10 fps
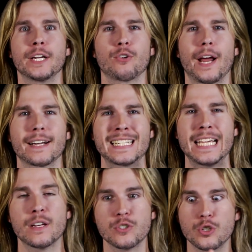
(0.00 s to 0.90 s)
interact
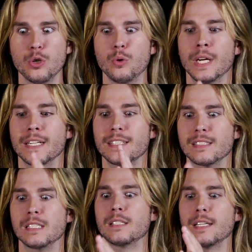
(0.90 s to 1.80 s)
again. Two
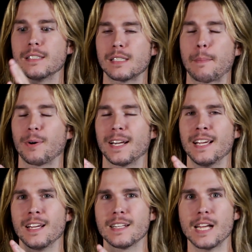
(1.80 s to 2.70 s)
distinct and separate
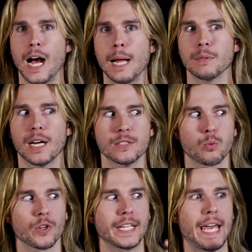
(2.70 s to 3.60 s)
timelines
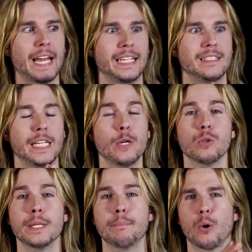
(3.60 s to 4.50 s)
where the cat is
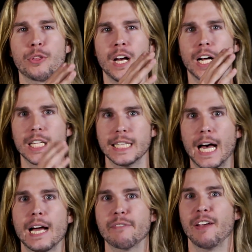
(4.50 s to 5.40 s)
equally both
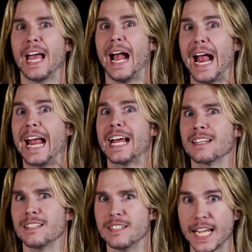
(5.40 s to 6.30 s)
alive
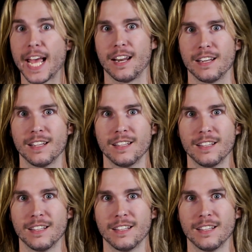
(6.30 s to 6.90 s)
and dead.